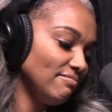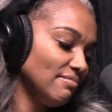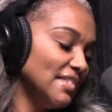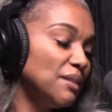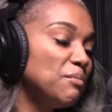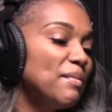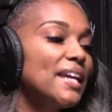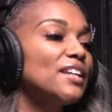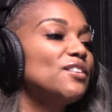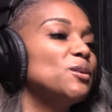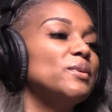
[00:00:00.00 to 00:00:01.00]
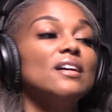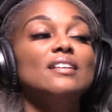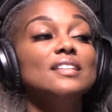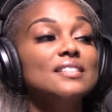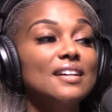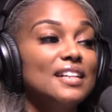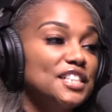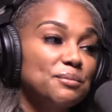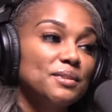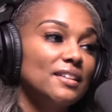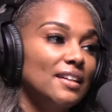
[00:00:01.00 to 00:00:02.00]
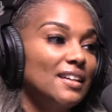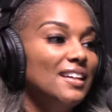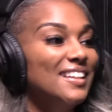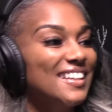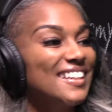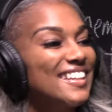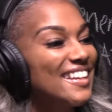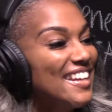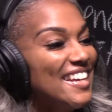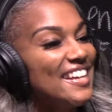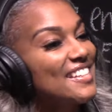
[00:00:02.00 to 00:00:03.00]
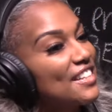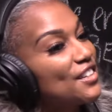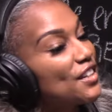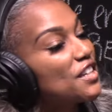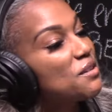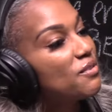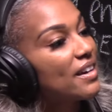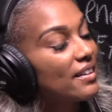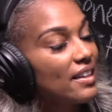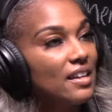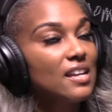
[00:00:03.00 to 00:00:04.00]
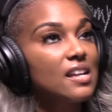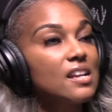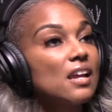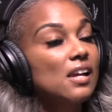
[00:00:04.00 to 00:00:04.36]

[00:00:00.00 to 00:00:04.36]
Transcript: need to be making note of what all these scholarships are because mm-hmm. they're going to come around again.